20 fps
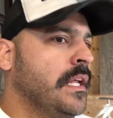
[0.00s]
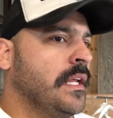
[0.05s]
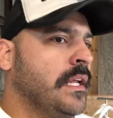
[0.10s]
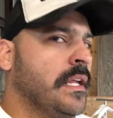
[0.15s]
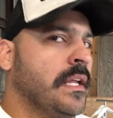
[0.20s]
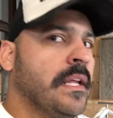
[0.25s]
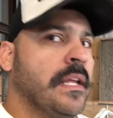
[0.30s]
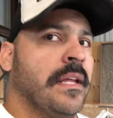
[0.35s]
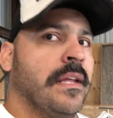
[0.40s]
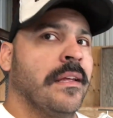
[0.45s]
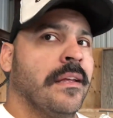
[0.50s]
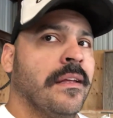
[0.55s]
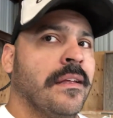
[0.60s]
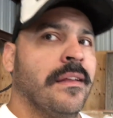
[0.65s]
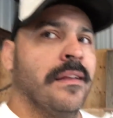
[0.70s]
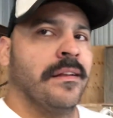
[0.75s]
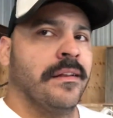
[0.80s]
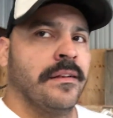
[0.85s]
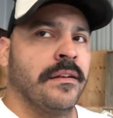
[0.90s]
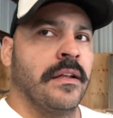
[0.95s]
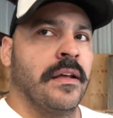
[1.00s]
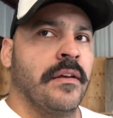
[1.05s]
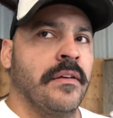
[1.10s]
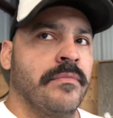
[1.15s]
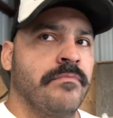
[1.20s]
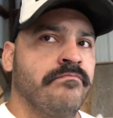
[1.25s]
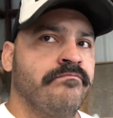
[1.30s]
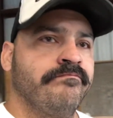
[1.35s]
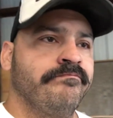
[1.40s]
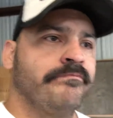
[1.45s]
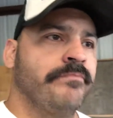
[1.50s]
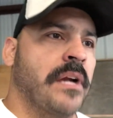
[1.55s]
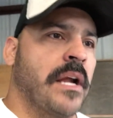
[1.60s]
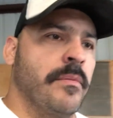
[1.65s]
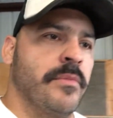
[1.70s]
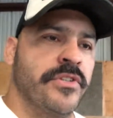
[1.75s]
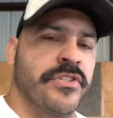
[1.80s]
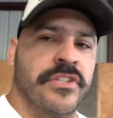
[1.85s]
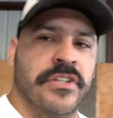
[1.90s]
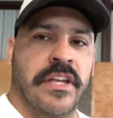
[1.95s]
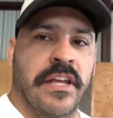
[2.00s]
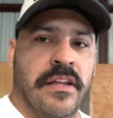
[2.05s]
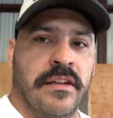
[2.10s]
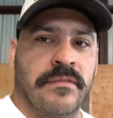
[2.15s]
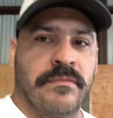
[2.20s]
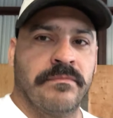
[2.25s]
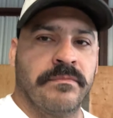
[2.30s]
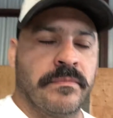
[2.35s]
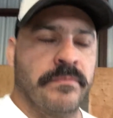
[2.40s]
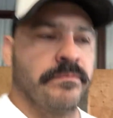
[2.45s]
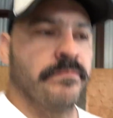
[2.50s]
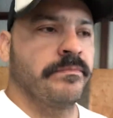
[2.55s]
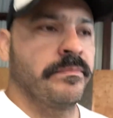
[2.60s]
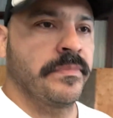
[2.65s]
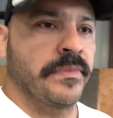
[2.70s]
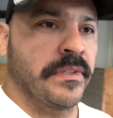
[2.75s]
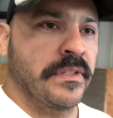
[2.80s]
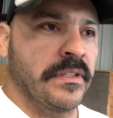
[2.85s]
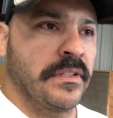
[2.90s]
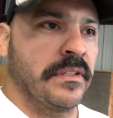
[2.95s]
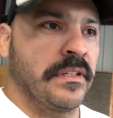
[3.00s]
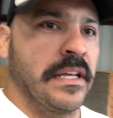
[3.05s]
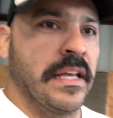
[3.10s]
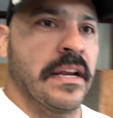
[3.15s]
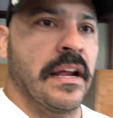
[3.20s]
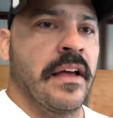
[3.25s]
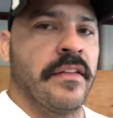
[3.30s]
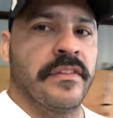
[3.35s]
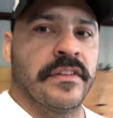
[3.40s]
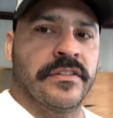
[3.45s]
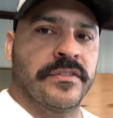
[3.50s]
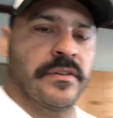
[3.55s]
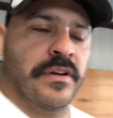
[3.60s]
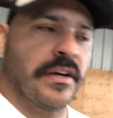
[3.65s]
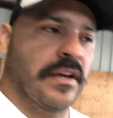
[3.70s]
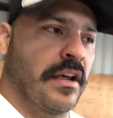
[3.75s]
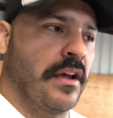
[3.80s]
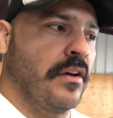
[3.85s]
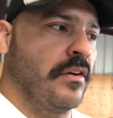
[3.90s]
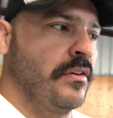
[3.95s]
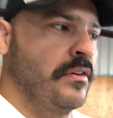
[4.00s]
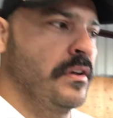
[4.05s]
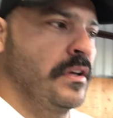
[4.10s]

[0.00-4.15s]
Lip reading: And probably should get on this right now.